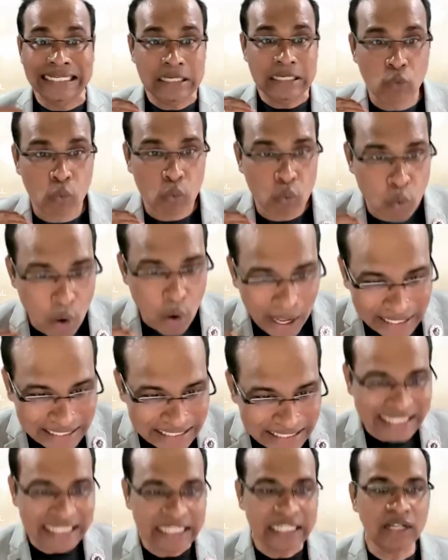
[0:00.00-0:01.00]

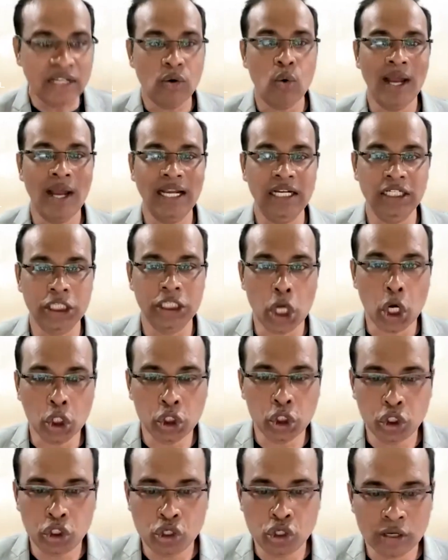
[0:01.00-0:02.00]
Once in a while,
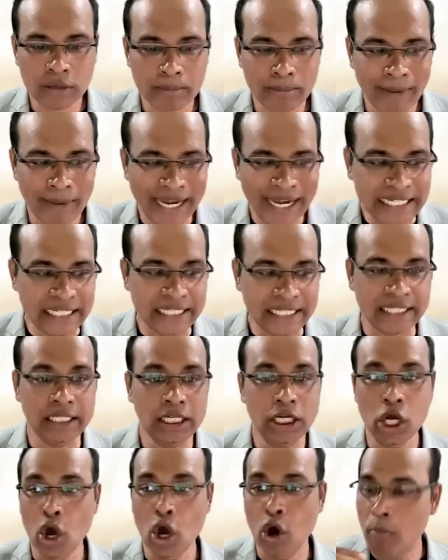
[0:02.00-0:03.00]
talk to your
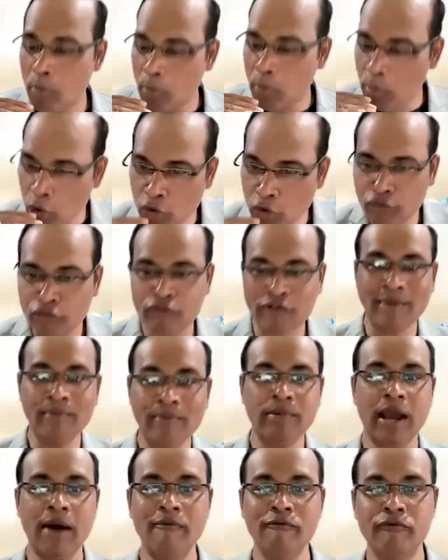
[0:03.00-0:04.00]
mentor, move
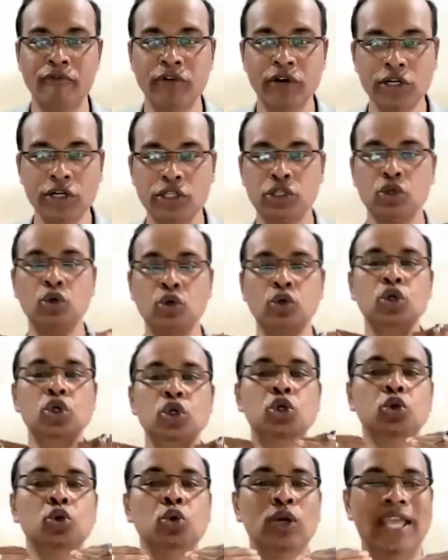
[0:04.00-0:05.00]
from comfort
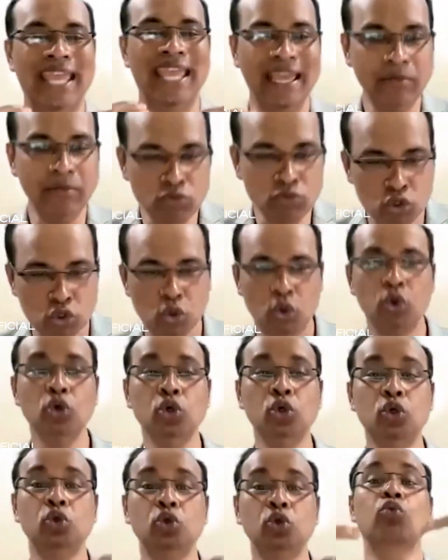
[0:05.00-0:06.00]
zone to game
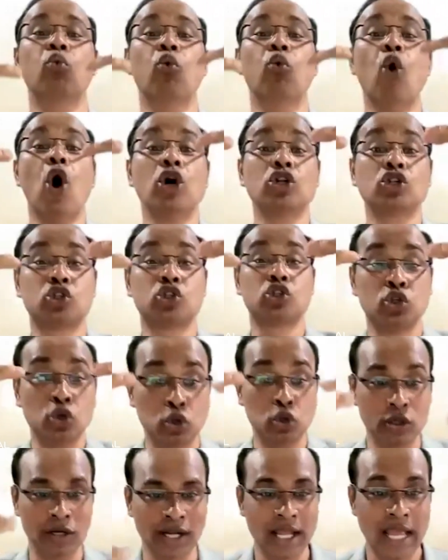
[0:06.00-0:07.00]
zone to war
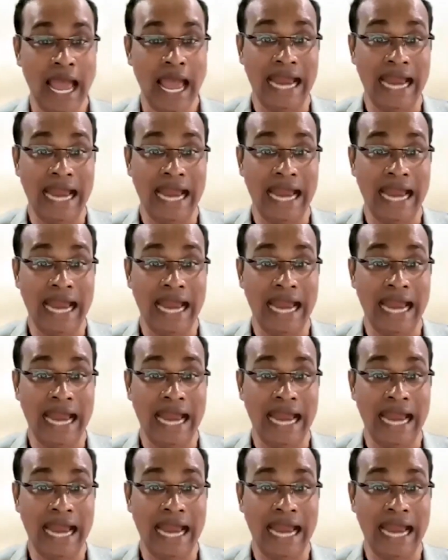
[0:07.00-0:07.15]
zone.